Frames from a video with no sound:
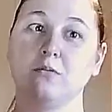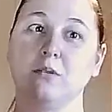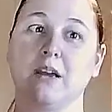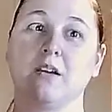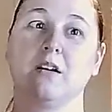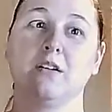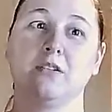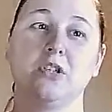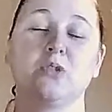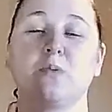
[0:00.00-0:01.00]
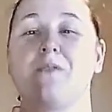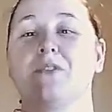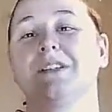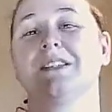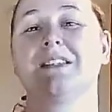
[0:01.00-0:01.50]
like just
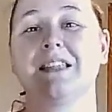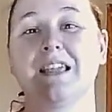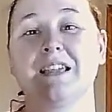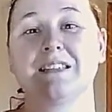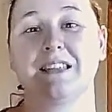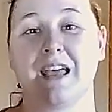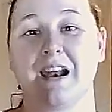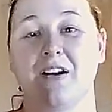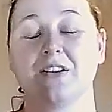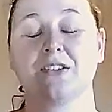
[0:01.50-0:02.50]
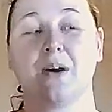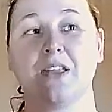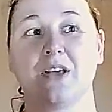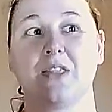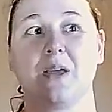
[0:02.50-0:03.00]
references to things in that era, so I
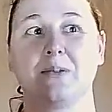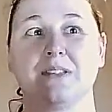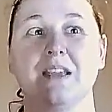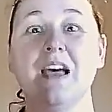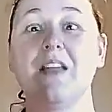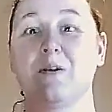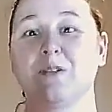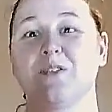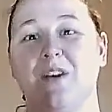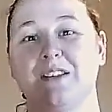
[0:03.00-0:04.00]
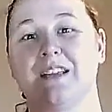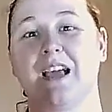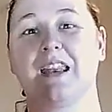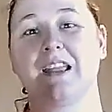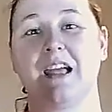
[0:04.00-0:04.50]
thought that was that was fun to
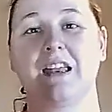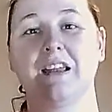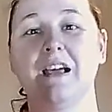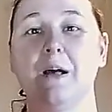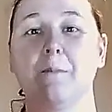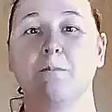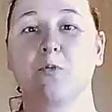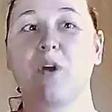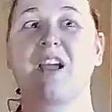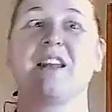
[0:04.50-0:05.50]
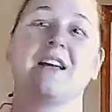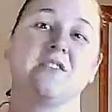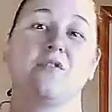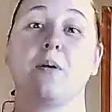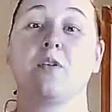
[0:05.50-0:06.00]
kind of get recognize
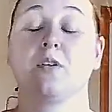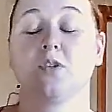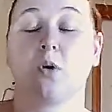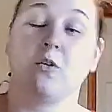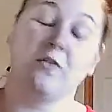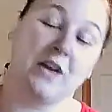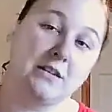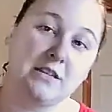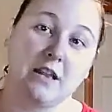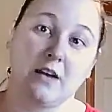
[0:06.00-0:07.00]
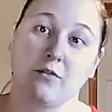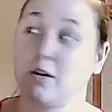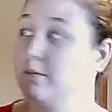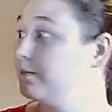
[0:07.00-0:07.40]
it from other historical things that I've read.